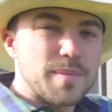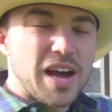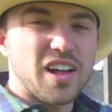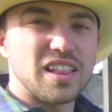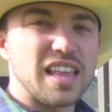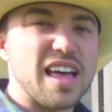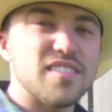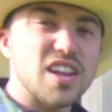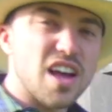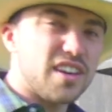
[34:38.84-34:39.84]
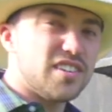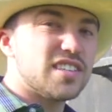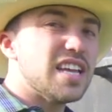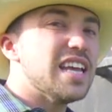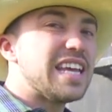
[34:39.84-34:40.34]
about
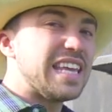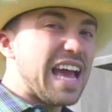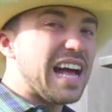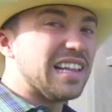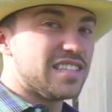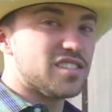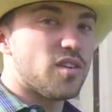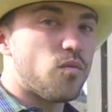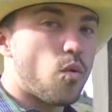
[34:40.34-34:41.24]
1,100 gallons of